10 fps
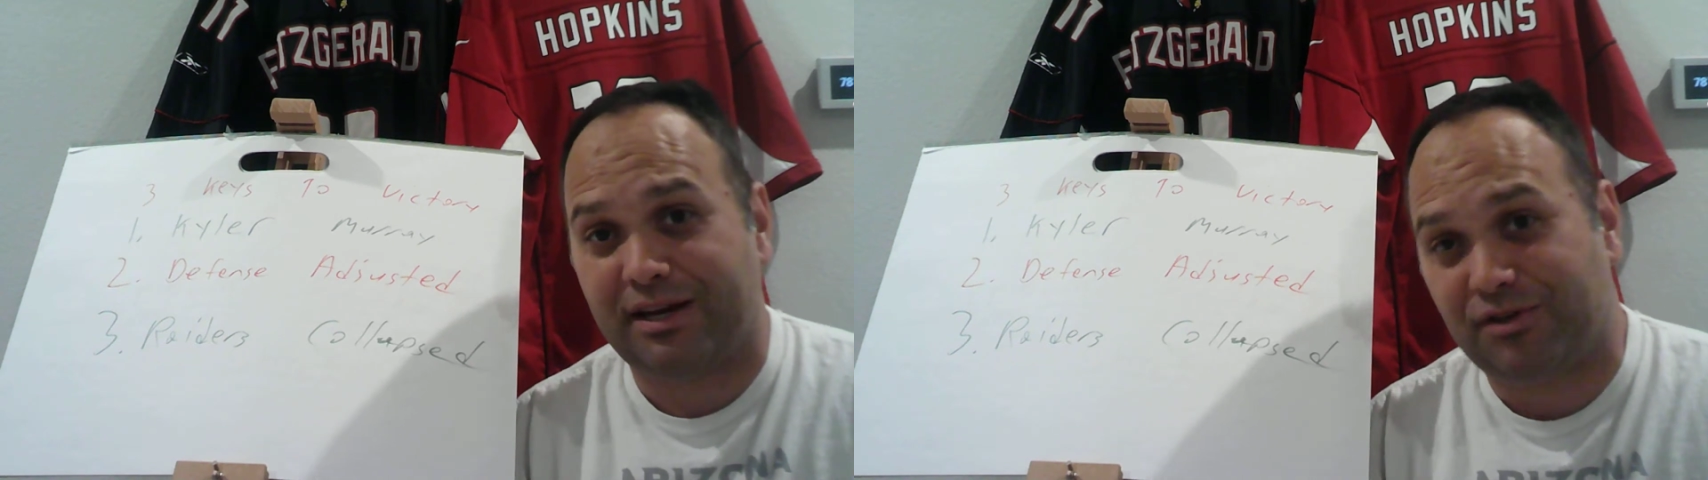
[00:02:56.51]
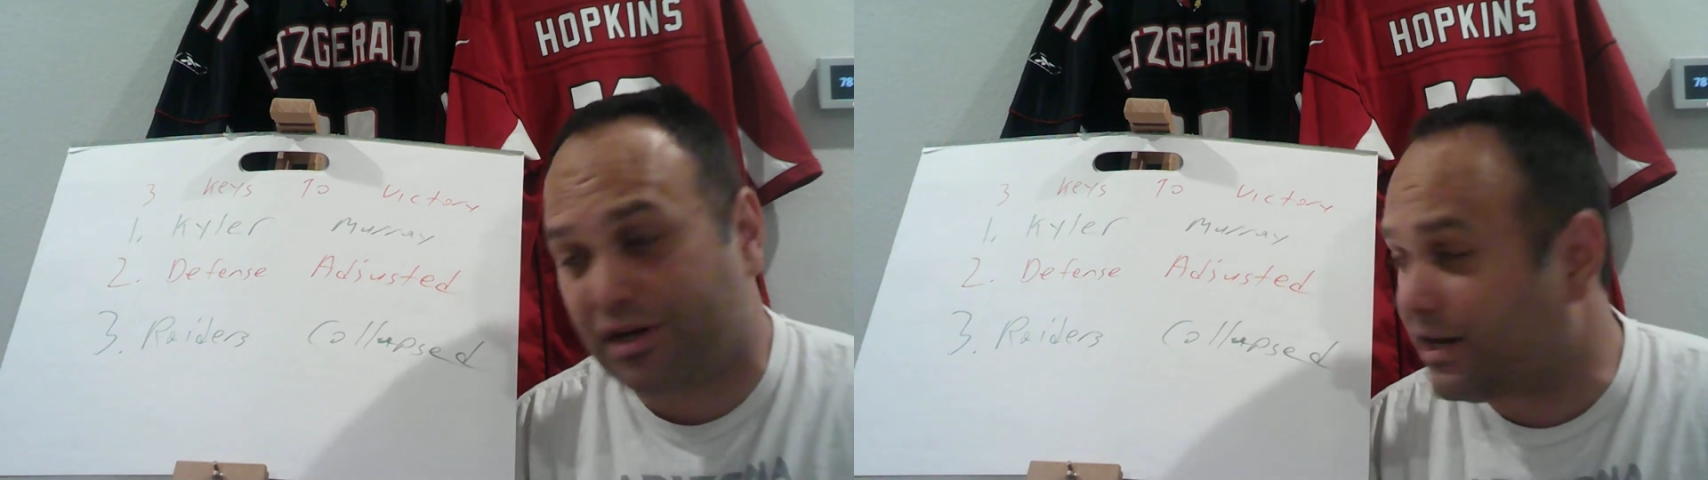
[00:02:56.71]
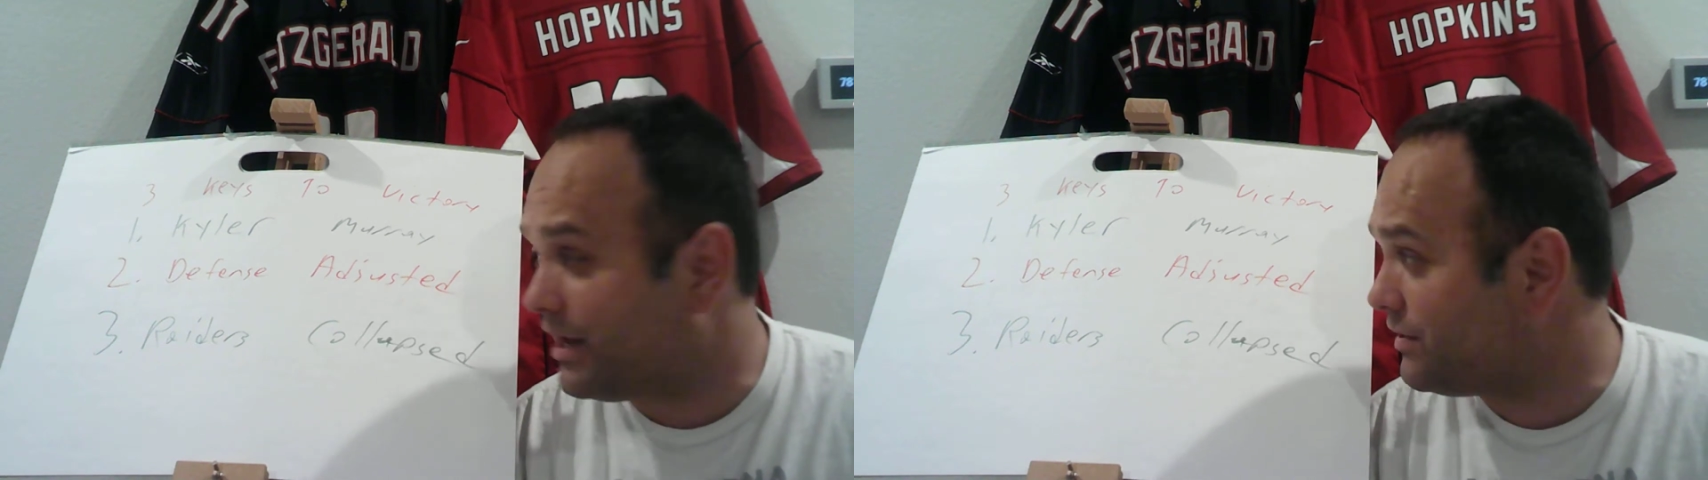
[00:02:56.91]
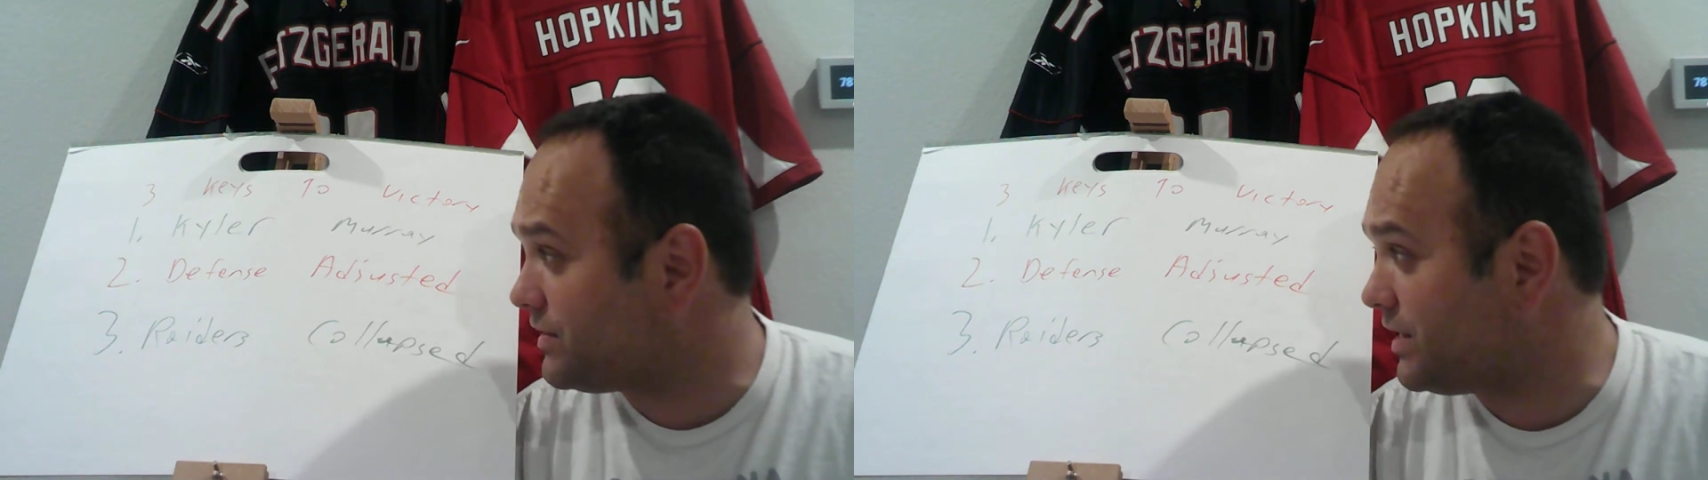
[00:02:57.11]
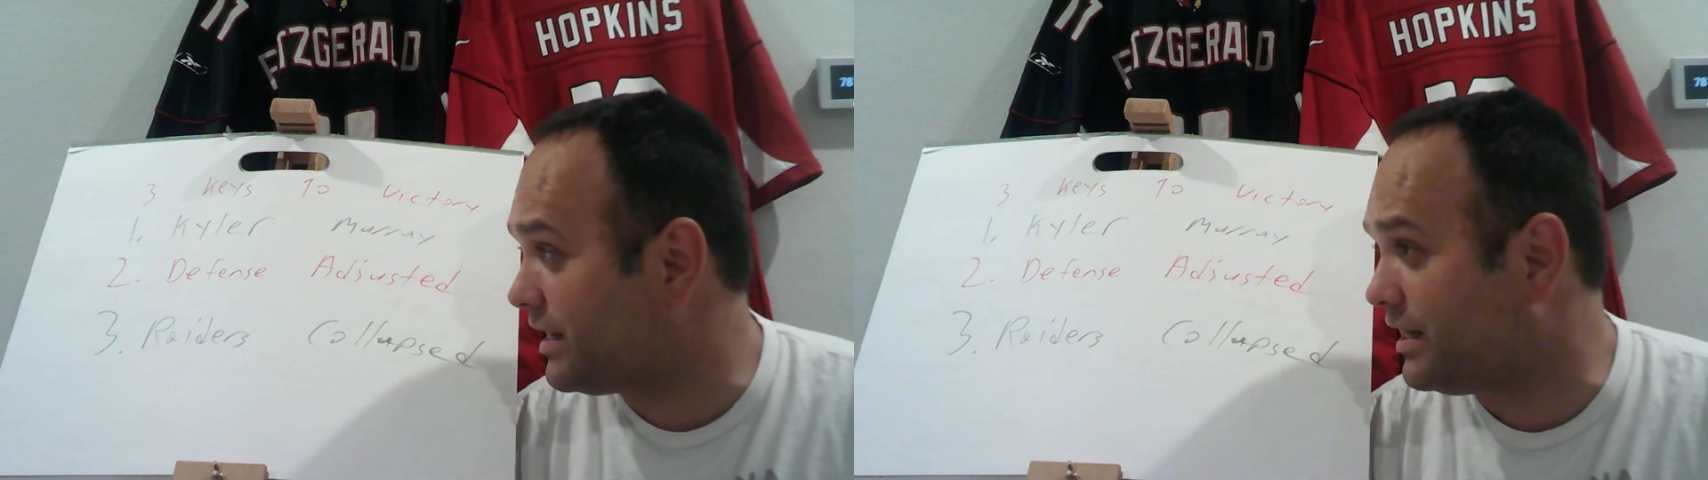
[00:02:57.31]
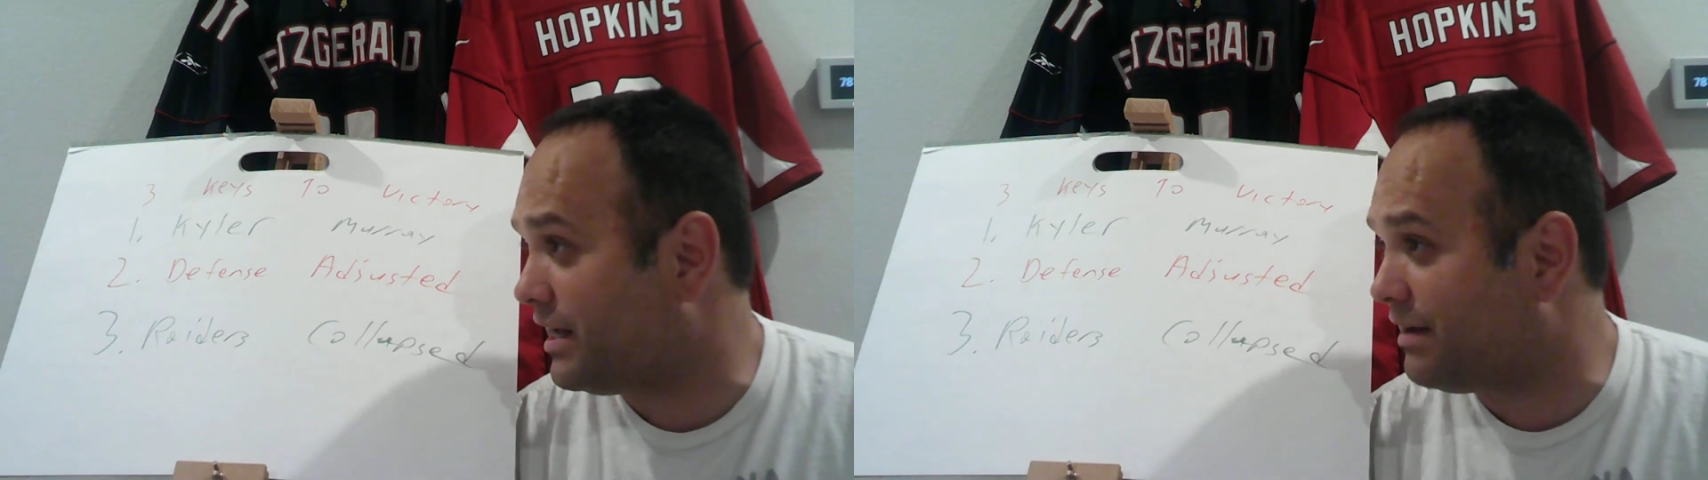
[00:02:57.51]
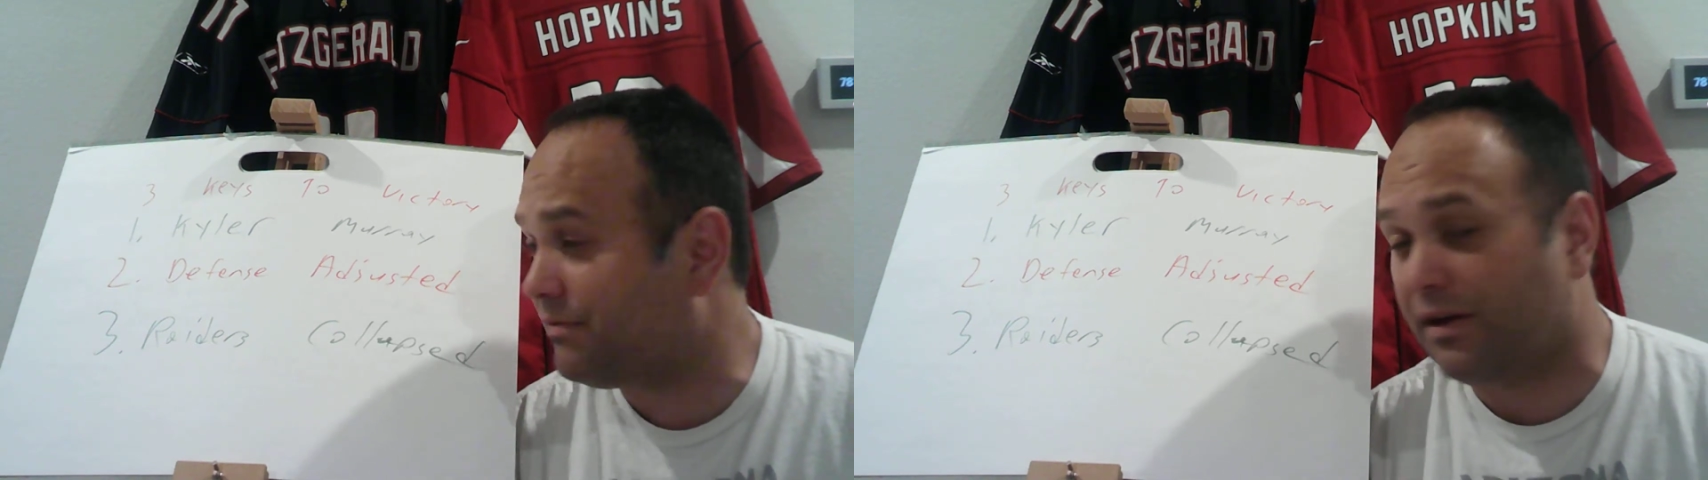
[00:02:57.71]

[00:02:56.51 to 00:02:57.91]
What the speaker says: shutout in the second half,